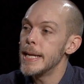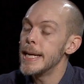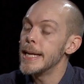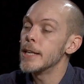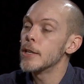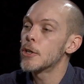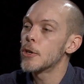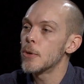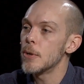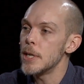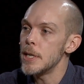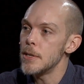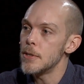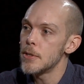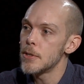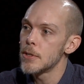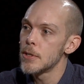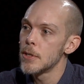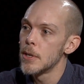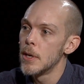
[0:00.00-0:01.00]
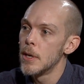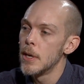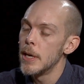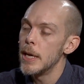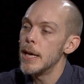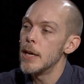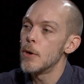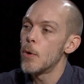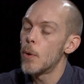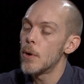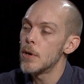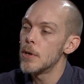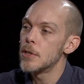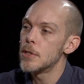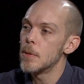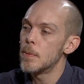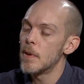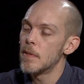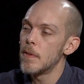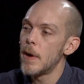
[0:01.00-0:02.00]
increase in order
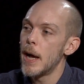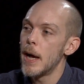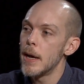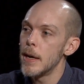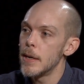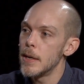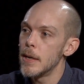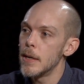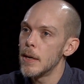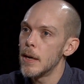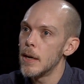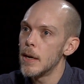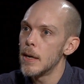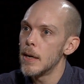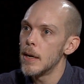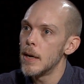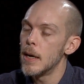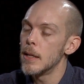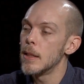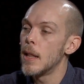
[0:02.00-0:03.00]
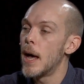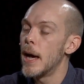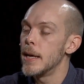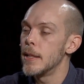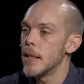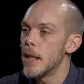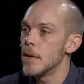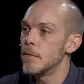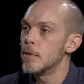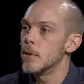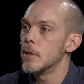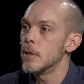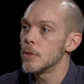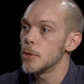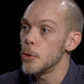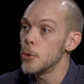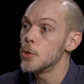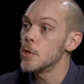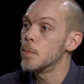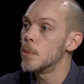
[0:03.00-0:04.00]
to provide a line level,
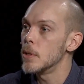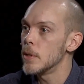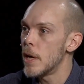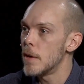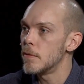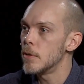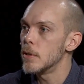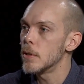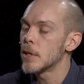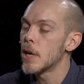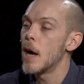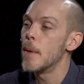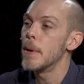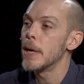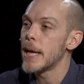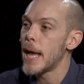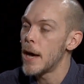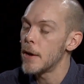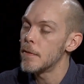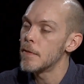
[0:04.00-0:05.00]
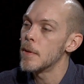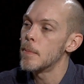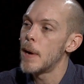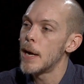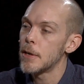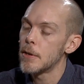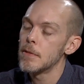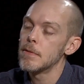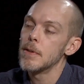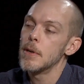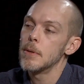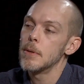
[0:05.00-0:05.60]
usable level coming out of the microphone.